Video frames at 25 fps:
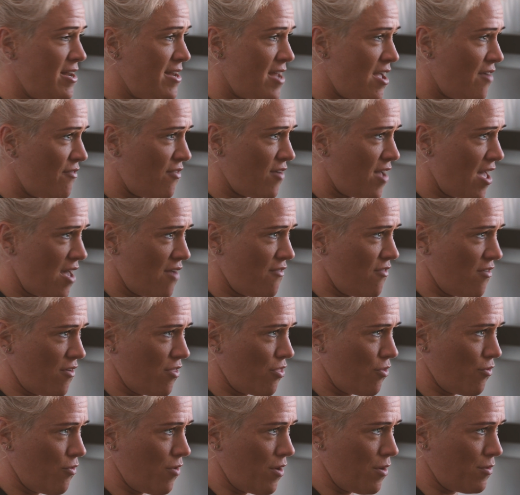never ever
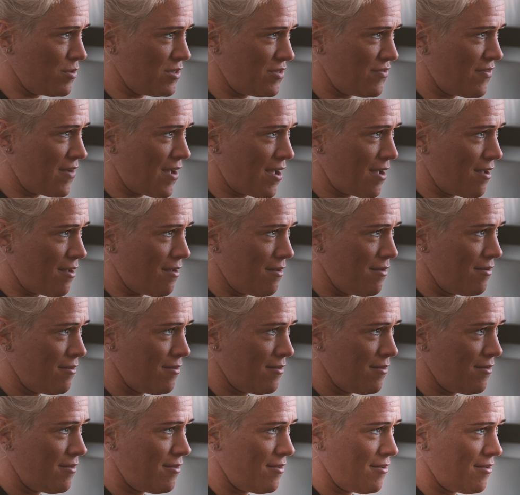thought I was fat,
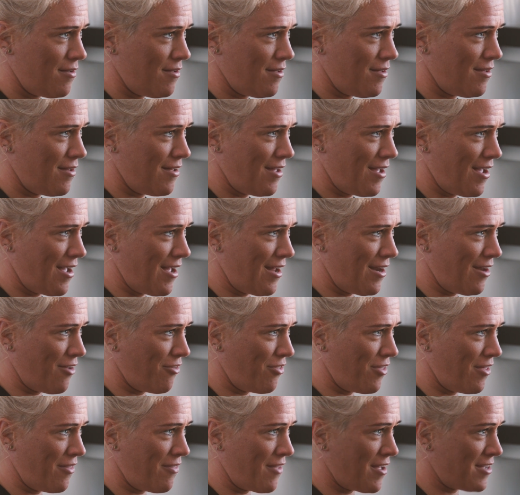and I
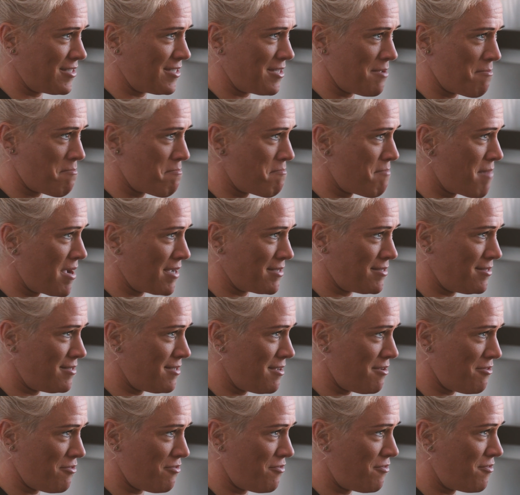think that's a
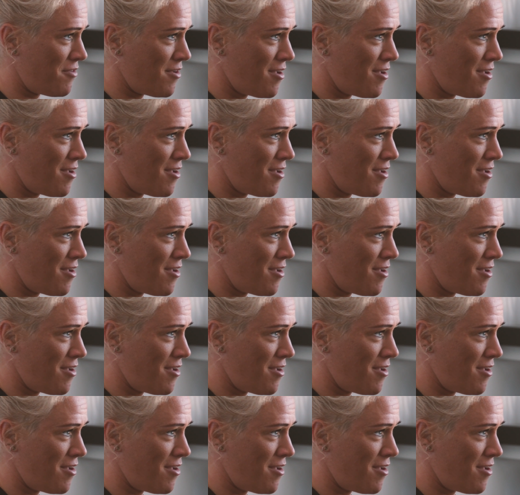massive